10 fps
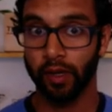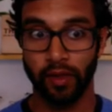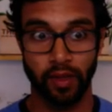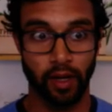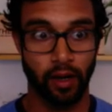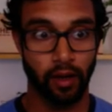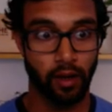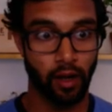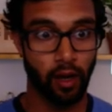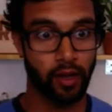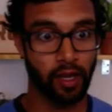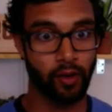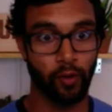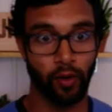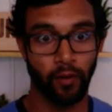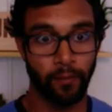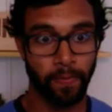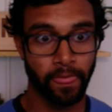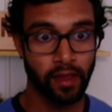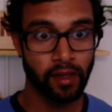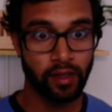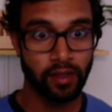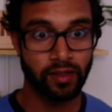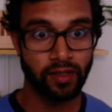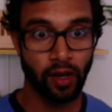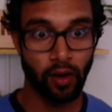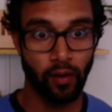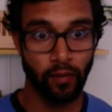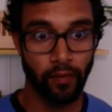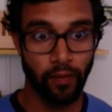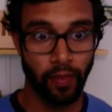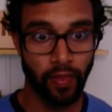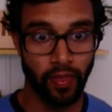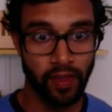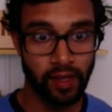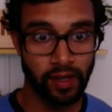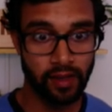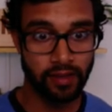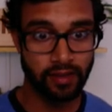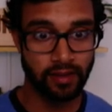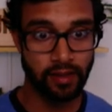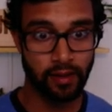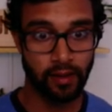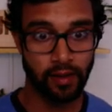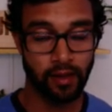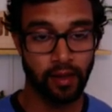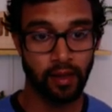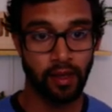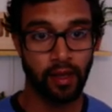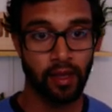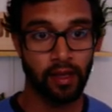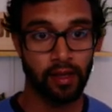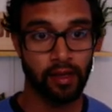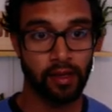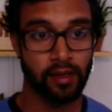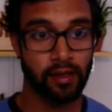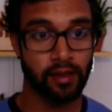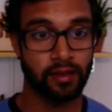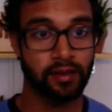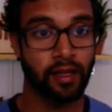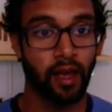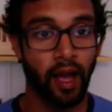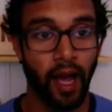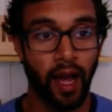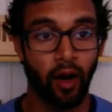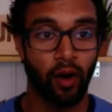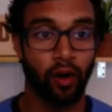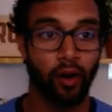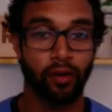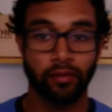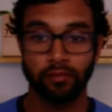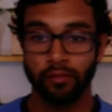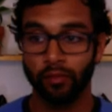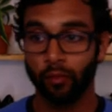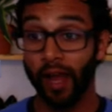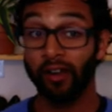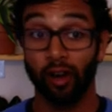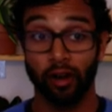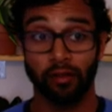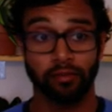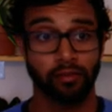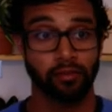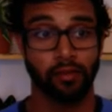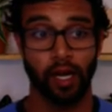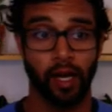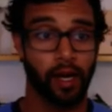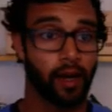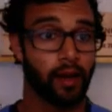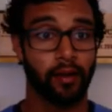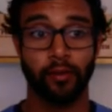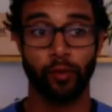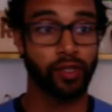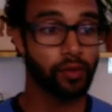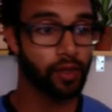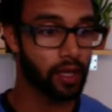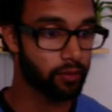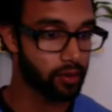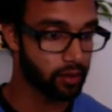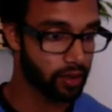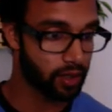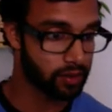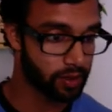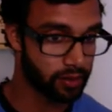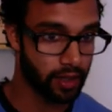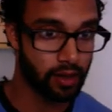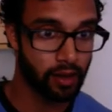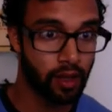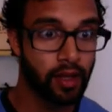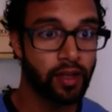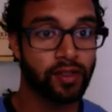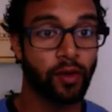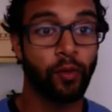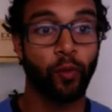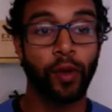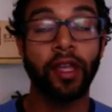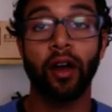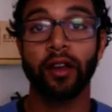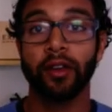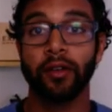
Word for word: Right there. Okay, cool. So this is our Ragnar. We're doing a, oh gosh, let me clear that. So we are going